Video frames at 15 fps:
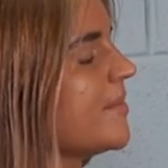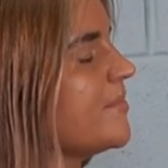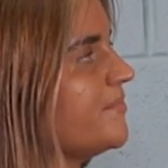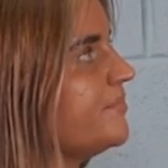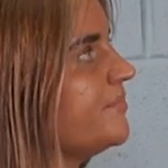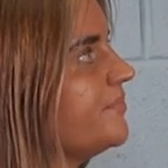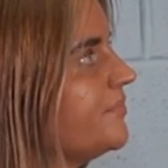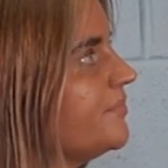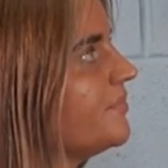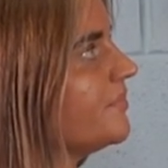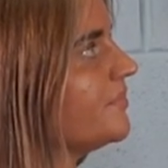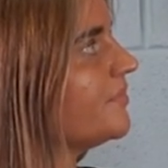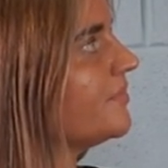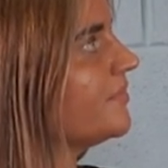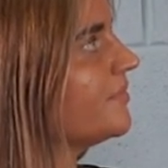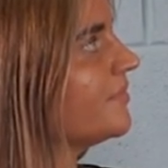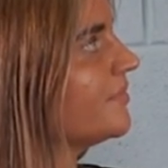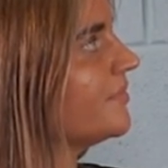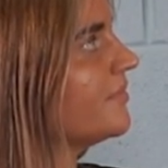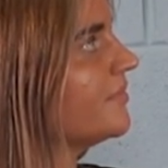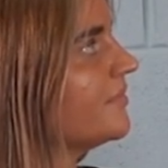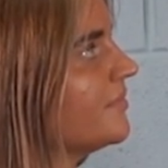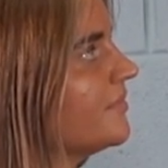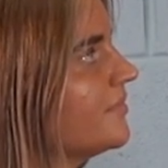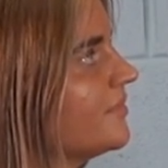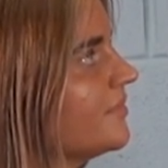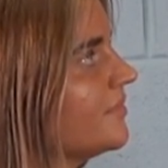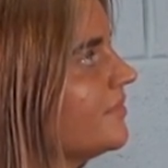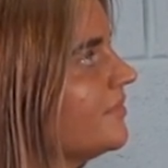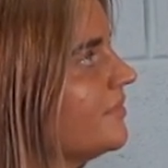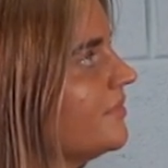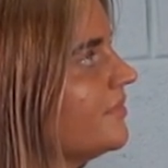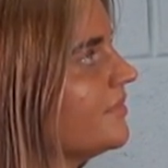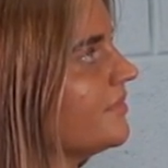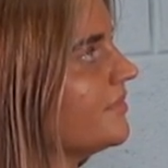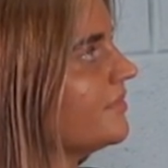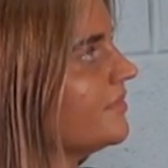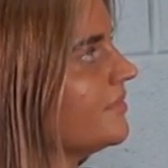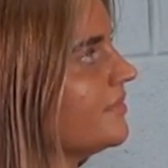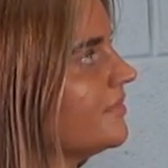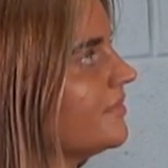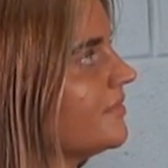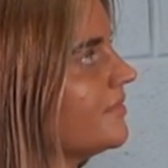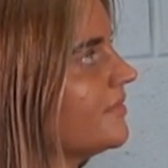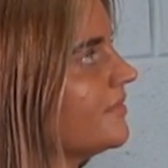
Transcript: The person shown says nothing.